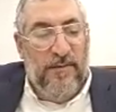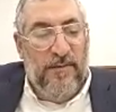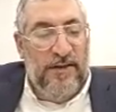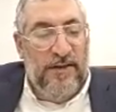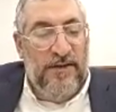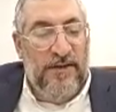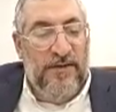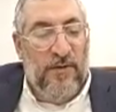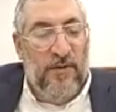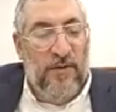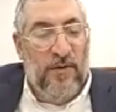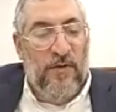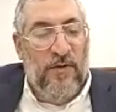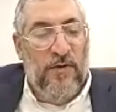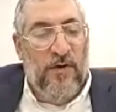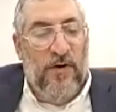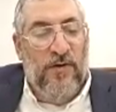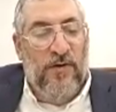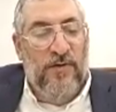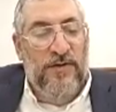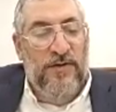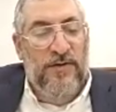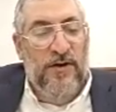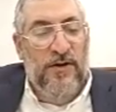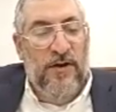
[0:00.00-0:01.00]
means all
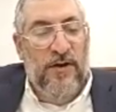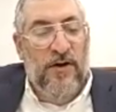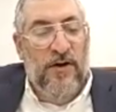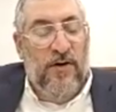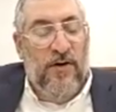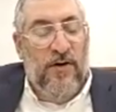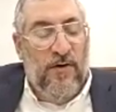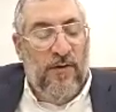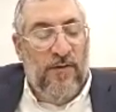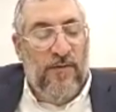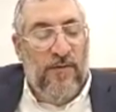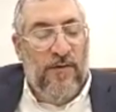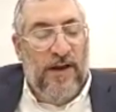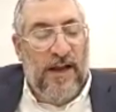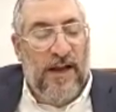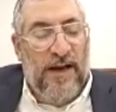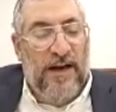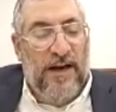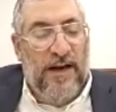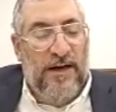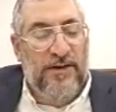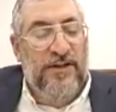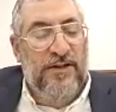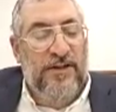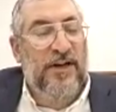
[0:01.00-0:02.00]
those who
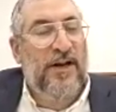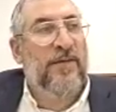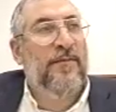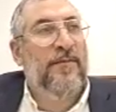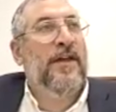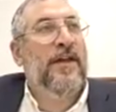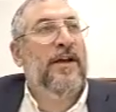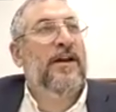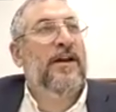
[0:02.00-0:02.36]
forget Hashem,